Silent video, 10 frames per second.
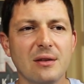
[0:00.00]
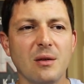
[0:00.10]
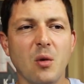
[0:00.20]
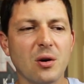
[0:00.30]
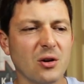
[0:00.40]

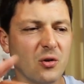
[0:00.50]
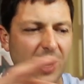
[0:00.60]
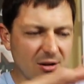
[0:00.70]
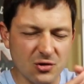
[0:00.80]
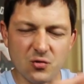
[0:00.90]
the market
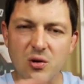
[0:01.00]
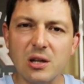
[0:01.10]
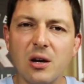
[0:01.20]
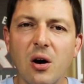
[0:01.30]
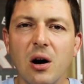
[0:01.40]
crashes
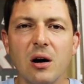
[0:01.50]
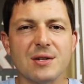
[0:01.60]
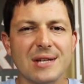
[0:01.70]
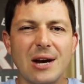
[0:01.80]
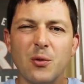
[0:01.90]
really
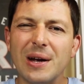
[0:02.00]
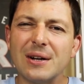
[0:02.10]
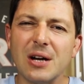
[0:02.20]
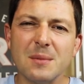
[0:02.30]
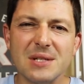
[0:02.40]
hard, say
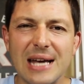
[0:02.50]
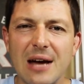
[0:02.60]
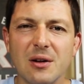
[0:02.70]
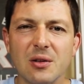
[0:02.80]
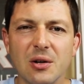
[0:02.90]
rent comes
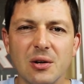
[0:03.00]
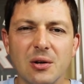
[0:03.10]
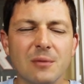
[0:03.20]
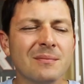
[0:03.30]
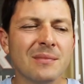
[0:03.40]
down a
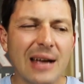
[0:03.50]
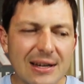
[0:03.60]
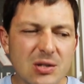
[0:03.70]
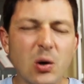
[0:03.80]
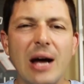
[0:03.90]
little,
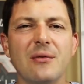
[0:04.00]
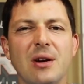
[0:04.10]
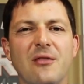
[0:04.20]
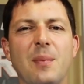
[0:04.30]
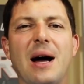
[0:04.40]
I still have
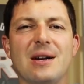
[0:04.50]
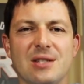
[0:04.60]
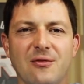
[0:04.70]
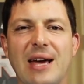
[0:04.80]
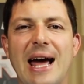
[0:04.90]
enough
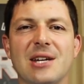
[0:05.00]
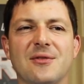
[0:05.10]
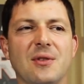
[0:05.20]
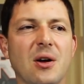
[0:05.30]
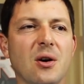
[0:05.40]
positive
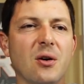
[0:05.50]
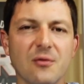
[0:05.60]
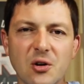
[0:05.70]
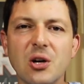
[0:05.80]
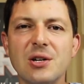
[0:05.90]
cash flow
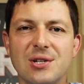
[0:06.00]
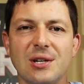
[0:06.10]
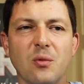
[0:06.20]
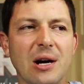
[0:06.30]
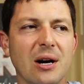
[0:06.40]
of
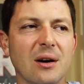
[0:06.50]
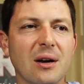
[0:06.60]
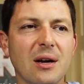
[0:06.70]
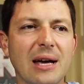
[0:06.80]
cushion where